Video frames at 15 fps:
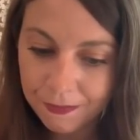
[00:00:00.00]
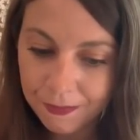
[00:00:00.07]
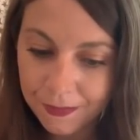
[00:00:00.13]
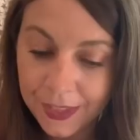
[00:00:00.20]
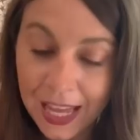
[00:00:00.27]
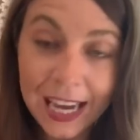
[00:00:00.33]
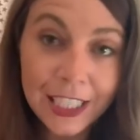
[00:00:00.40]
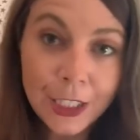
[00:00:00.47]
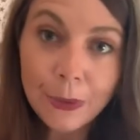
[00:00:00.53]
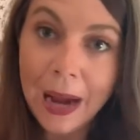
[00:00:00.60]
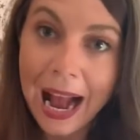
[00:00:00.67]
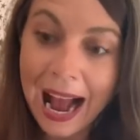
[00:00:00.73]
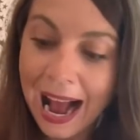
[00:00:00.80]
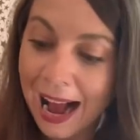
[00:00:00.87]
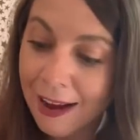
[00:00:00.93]
that you
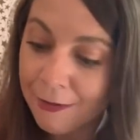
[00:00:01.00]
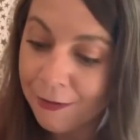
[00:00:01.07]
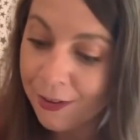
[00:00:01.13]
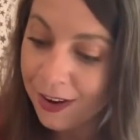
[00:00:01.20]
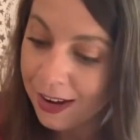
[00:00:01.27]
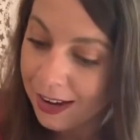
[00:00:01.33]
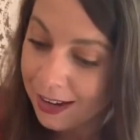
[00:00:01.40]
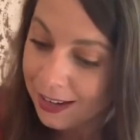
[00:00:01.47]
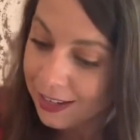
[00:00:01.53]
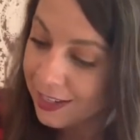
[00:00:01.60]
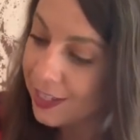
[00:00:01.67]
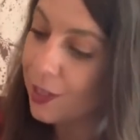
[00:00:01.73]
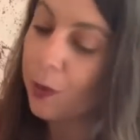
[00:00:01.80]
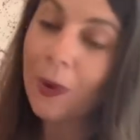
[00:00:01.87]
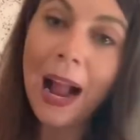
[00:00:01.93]
have
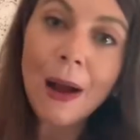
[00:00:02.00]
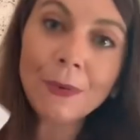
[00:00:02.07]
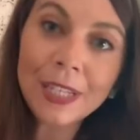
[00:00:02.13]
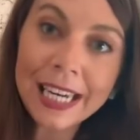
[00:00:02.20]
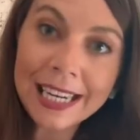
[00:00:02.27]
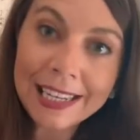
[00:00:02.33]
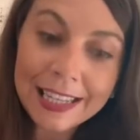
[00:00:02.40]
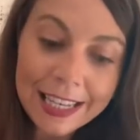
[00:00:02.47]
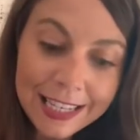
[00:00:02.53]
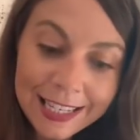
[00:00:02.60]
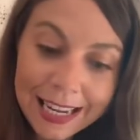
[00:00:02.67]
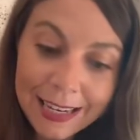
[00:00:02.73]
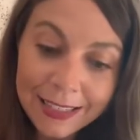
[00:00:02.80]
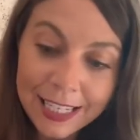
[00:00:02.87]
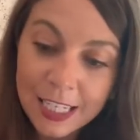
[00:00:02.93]
surrounding
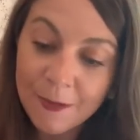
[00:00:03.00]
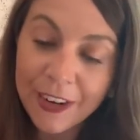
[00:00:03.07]
this